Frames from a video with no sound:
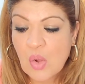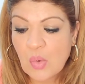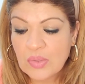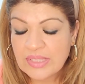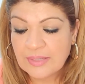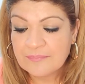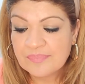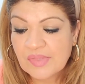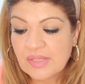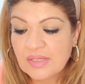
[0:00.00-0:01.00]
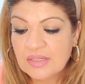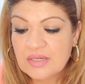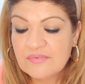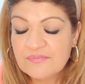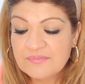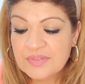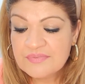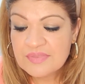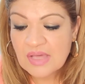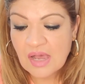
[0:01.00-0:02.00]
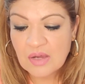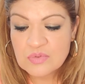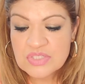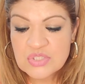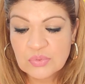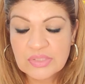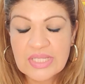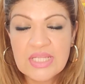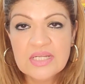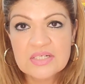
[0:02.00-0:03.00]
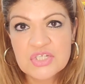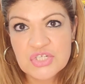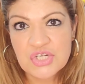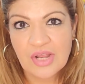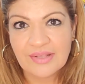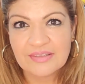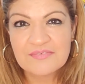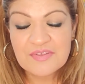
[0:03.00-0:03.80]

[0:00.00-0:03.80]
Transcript: Okay, fifth house, your inner child.